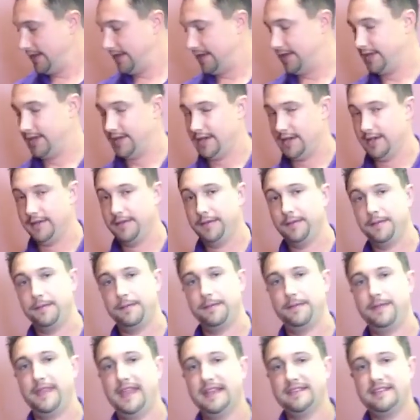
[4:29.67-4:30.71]
and uh,
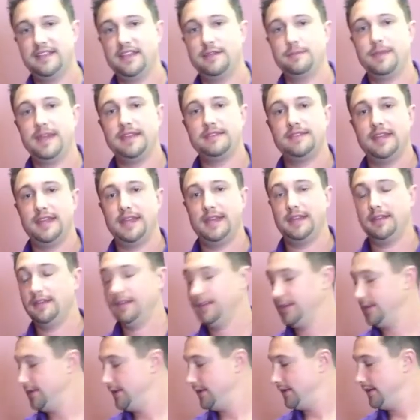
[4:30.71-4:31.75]
that's how you maintain
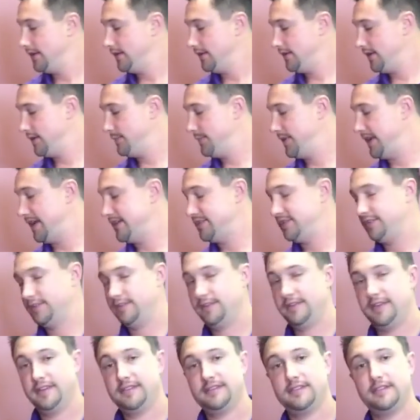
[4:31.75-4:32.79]
the pH in your
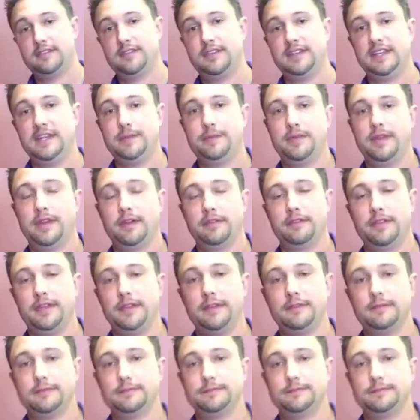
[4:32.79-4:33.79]
disc to keep it healthy.